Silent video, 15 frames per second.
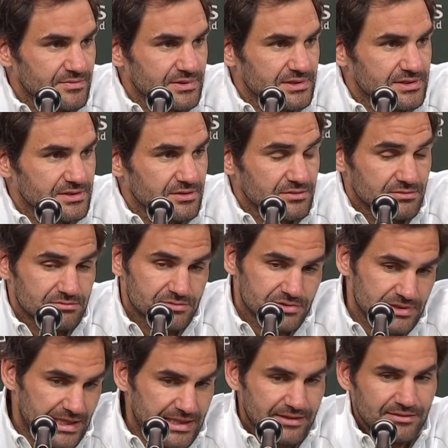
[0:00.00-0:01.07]
So
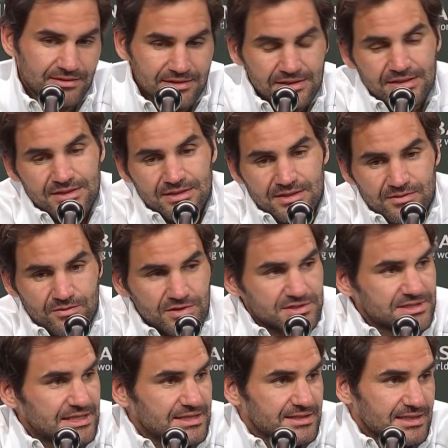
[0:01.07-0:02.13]
today
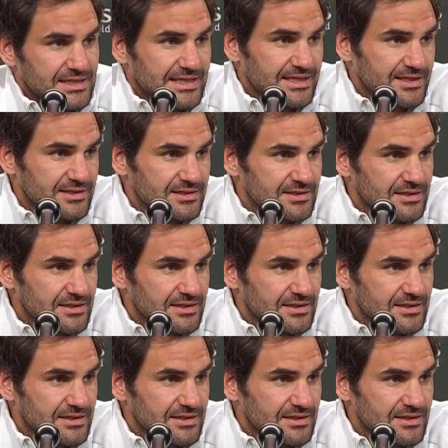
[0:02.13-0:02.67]
wasn't anything like it.